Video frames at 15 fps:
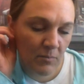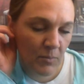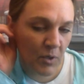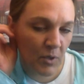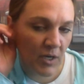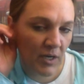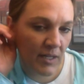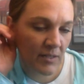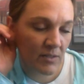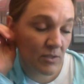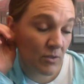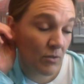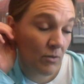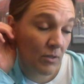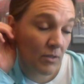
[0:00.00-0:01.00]
put it in,
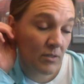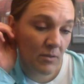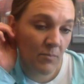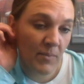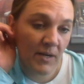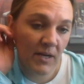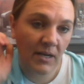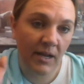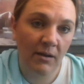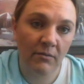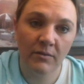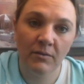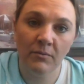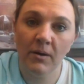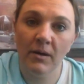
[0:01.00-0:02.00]
so you could submit it now
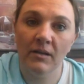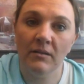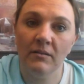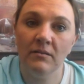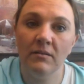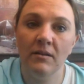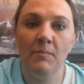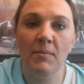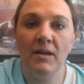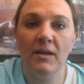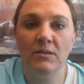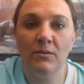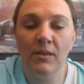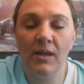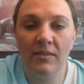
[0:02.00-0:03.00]
if you wanted. I might
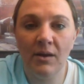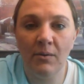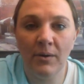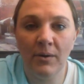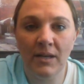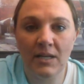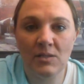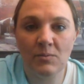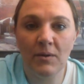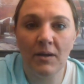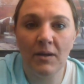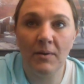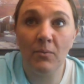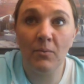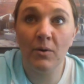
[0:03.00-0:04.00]
do that. That way next week
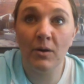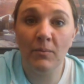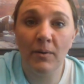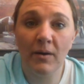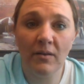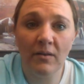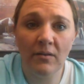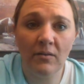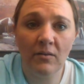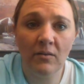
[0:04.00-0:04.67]
I'm not worried about it.